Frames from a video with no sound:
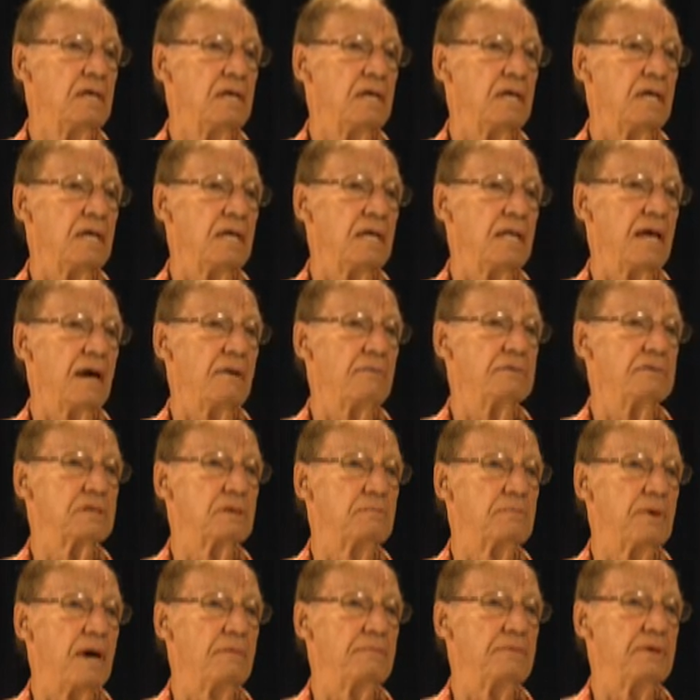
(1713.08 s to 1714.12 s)
And that was a
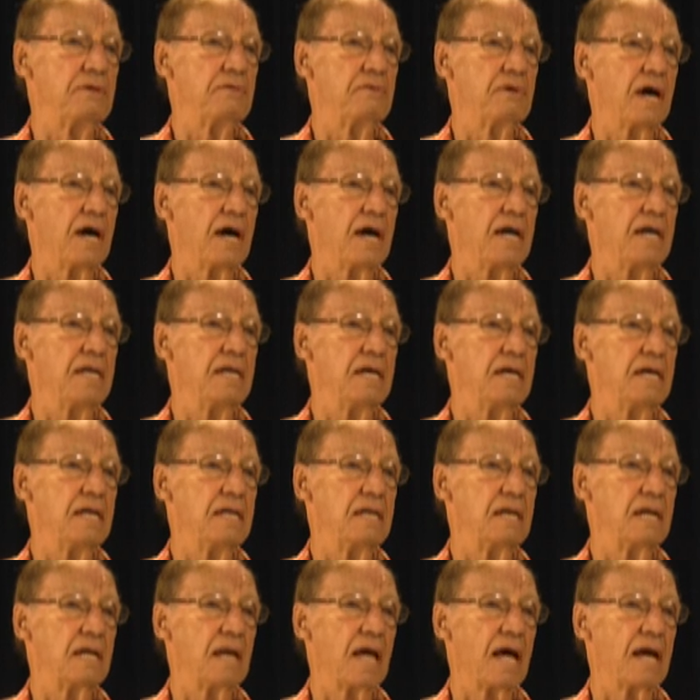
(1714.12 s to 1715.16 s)
bumpy ride,
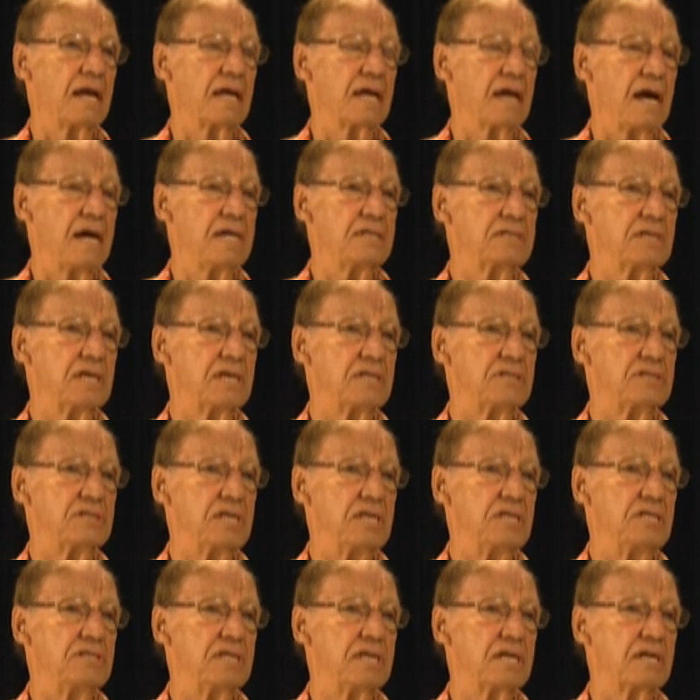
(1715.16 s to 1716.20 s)
and a lot of guys got
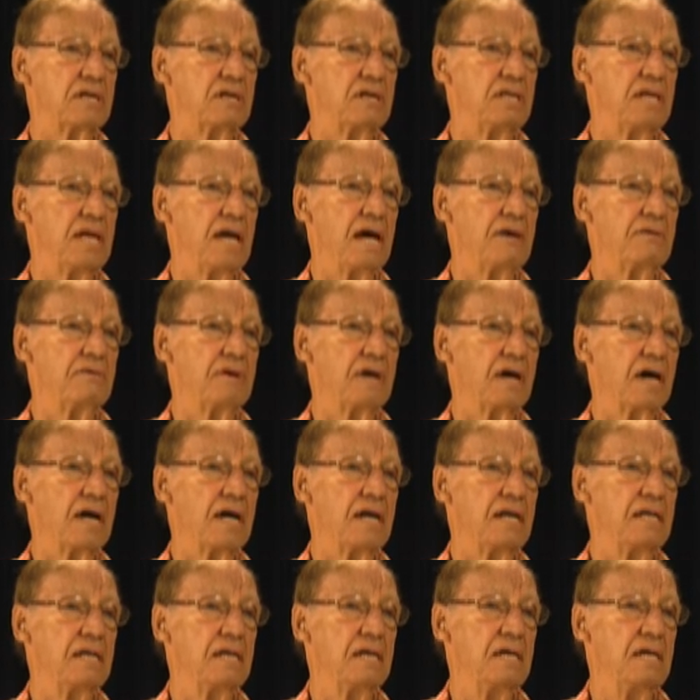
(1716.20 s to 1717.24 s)
seasick on that
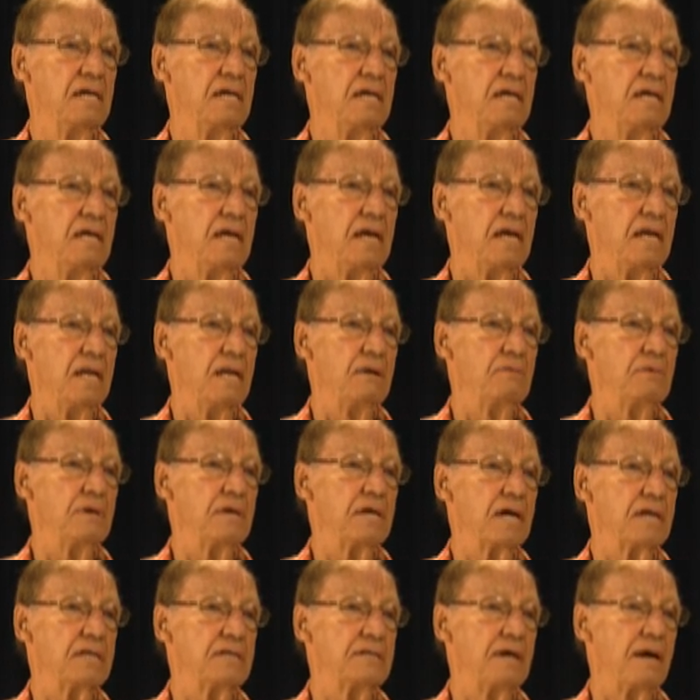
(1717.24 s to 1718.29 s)
ride. And then we
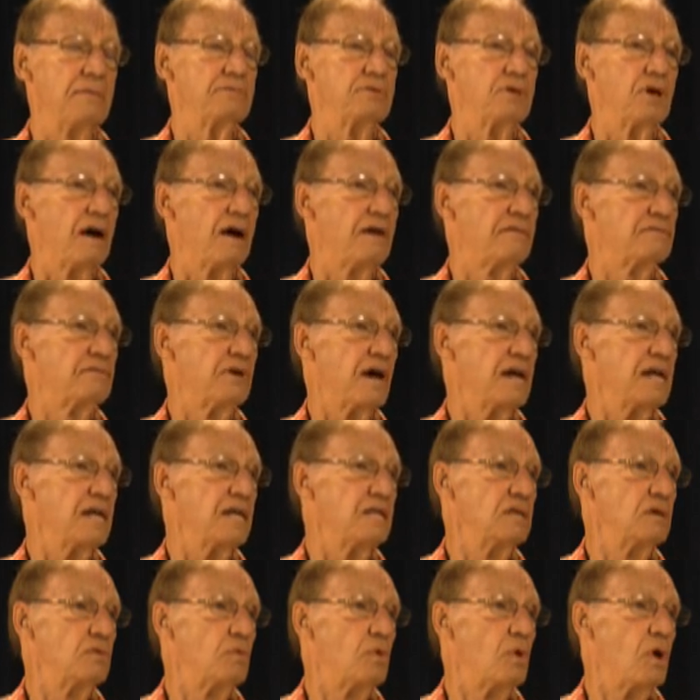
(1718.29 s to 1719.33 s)
got dumped off right
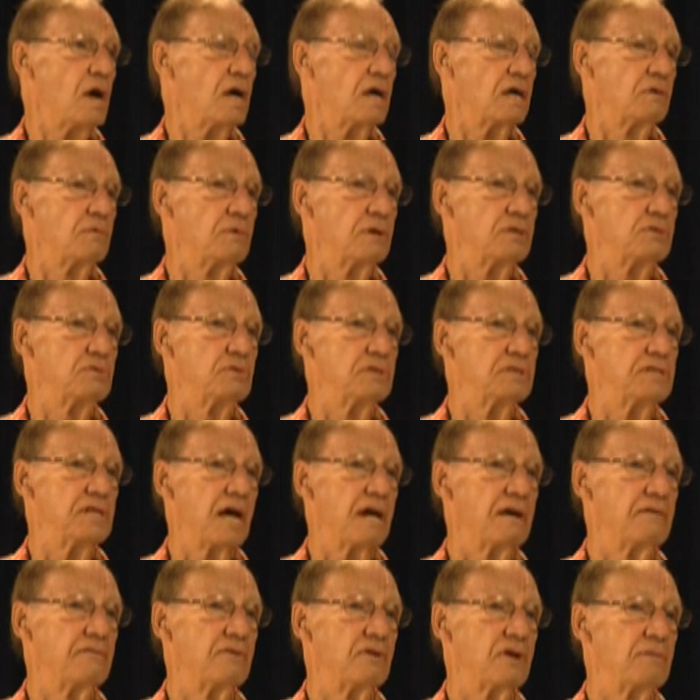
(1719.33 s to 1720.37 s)
in the water, which was
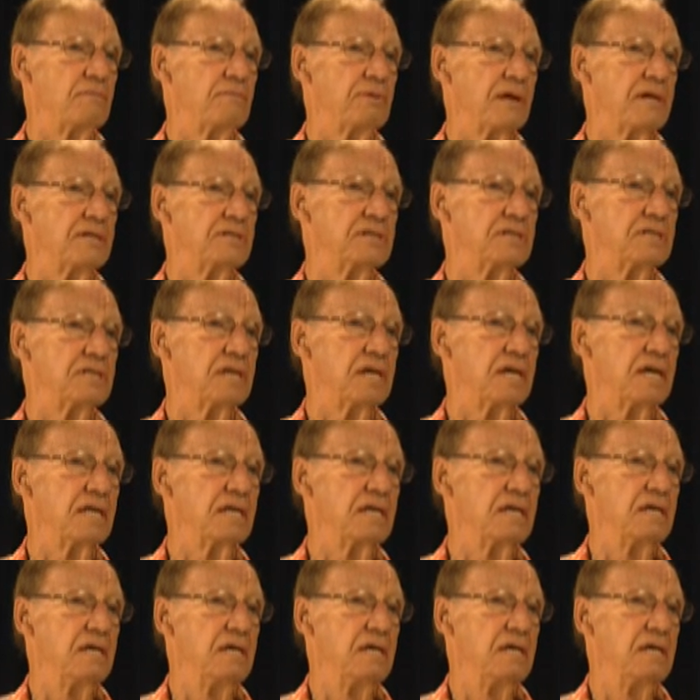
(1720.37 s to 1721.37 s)
not a very pleasant thing.